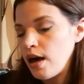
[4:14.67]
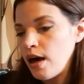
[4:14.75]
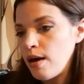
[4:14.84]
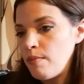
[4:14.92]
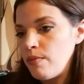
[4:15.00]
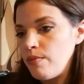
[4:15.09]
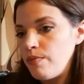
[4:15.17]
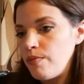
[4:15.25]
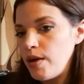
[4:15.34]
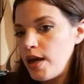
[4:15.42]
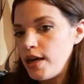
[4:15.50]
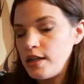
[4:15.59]
Um,
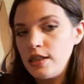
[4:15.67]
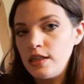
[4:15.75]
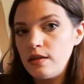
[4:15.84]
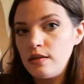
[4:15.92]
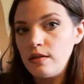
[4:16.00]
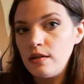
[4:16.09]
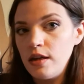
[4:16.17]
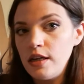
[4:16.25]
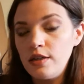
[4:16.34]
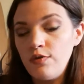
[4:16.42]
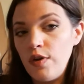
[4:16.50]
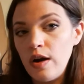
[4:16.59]
it's
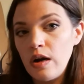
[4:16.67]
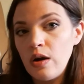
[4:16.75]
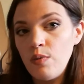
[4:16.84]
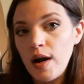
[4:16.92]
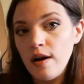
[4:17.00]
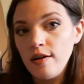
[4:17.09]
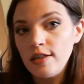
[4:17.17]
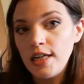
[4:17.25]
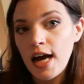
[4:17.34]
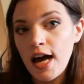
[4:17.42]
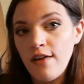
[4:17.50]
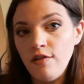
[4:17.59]
it's very rare
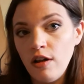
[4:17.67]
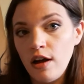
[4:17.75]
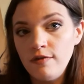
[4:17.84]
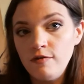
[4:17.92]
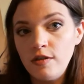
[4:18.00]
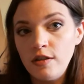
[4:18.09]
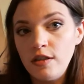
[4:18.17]
to have a lot of